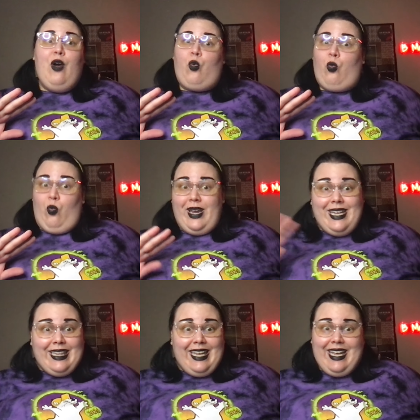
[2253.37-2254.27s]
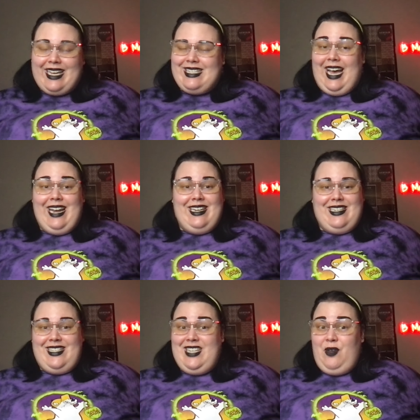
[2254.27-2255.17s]
Really excited
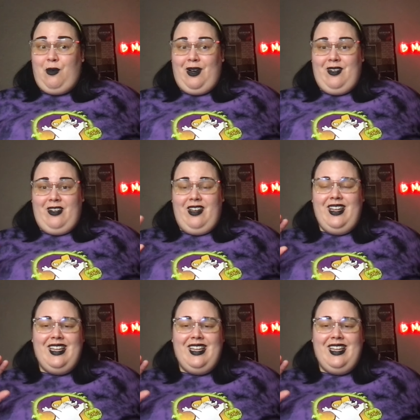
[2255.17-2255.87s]
to see what